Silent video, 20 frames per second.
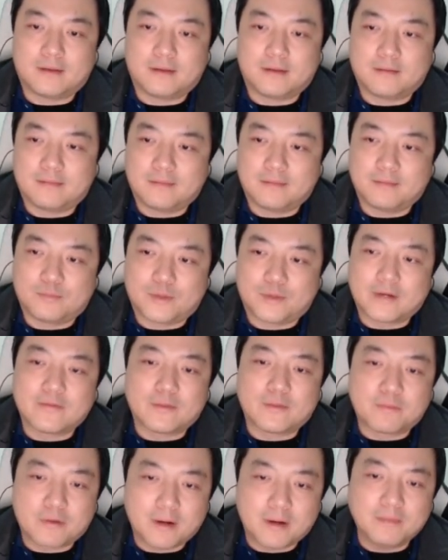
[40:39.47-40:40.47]
one of the
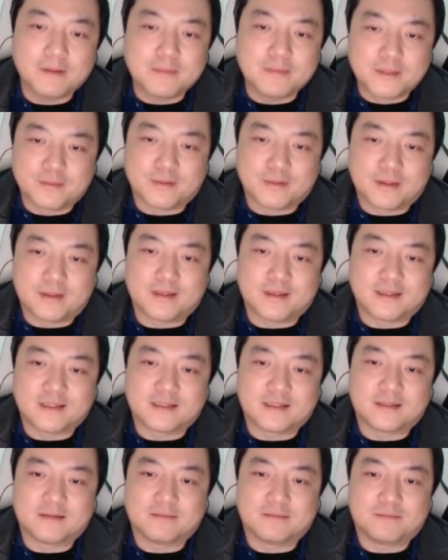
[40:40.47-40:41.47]
problems with
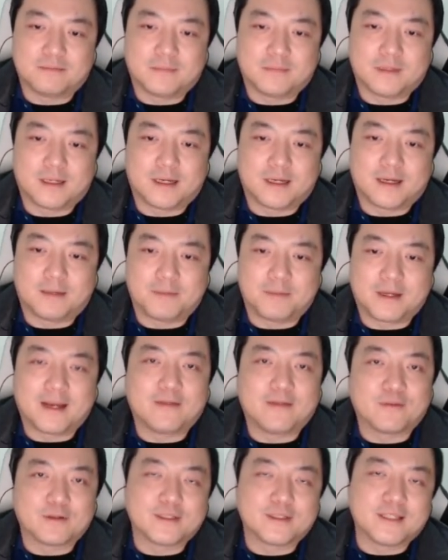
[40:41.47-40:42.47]
this
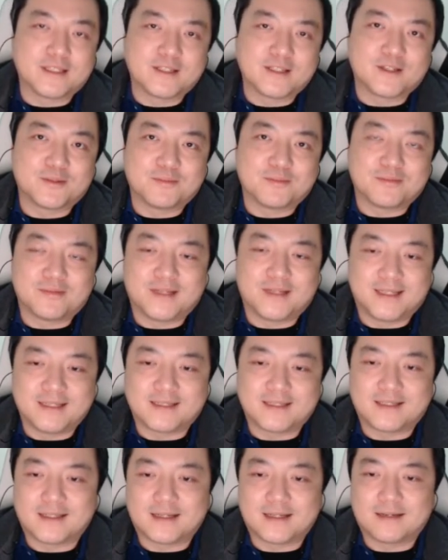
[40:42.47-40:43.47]
behavioral system is
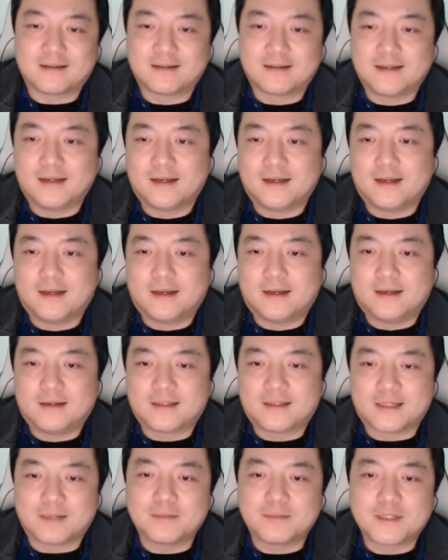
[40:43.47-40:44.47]
that
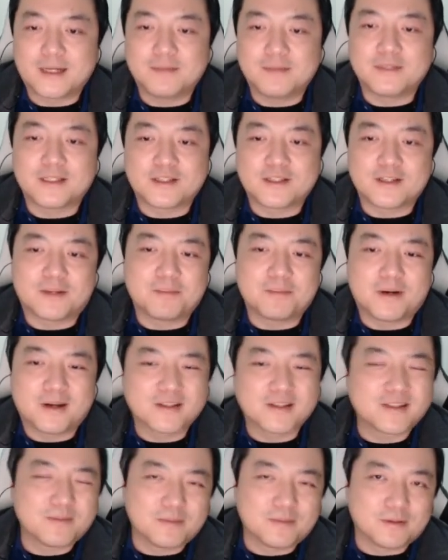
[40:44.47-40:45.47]
sometimes it's not
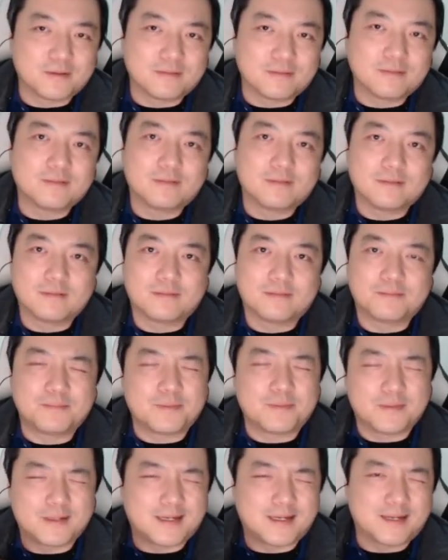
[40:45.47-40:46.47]
possible,
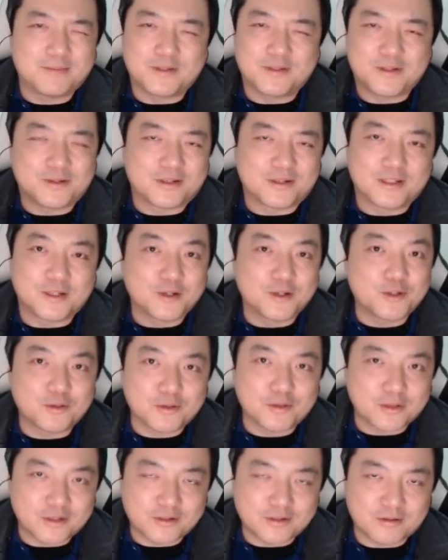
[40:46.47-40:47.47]
perhaps due to social
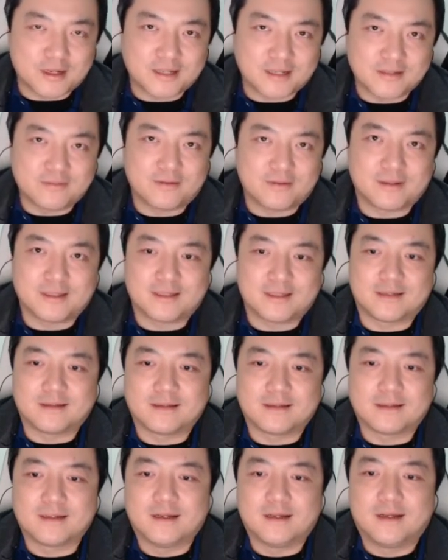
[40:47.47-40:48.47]
constraints, for
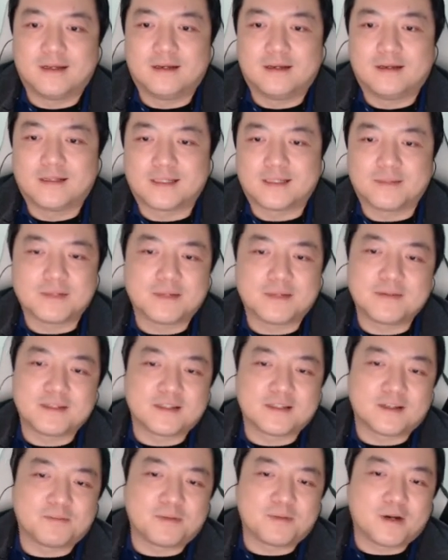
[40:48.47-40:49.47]
instance, sometimes it's
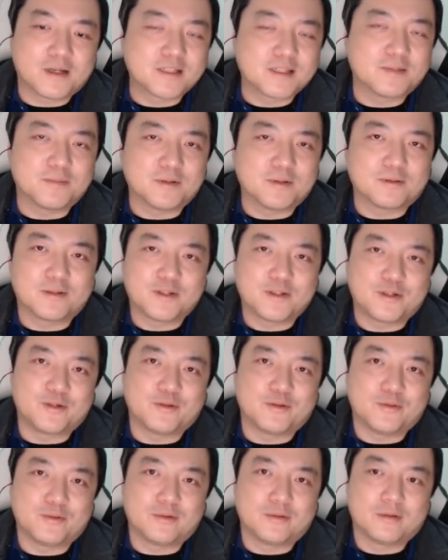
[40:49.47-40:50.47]
not possible
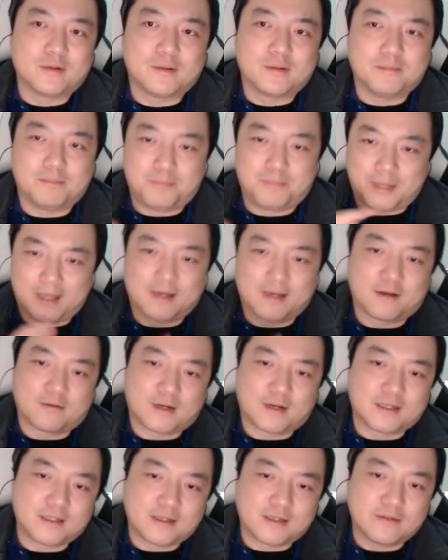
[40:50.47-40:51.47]
to be
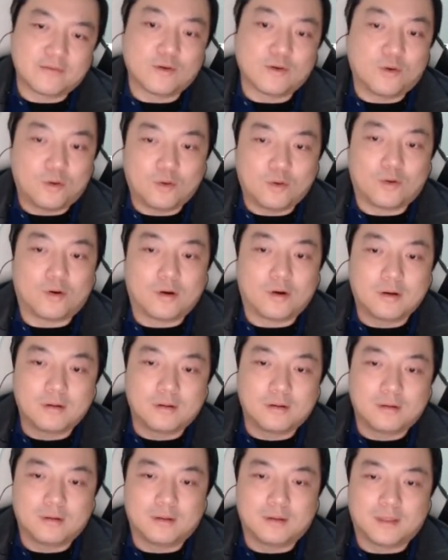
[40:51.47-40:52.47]
aggressive or
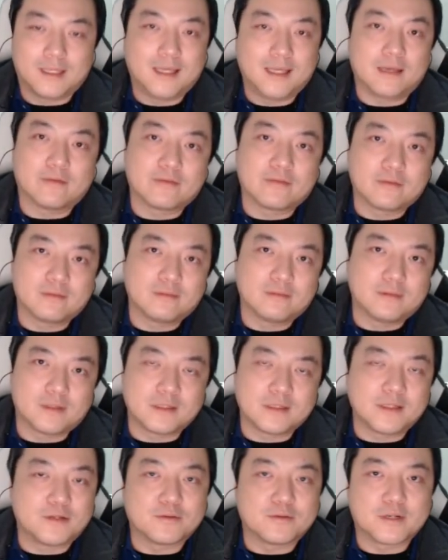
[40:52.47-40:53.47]
leave a
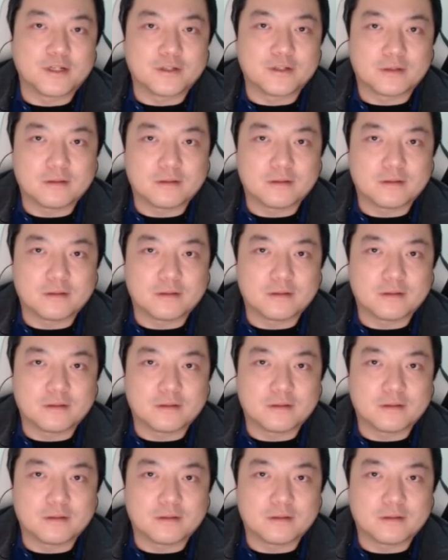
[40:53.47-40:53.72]
situation.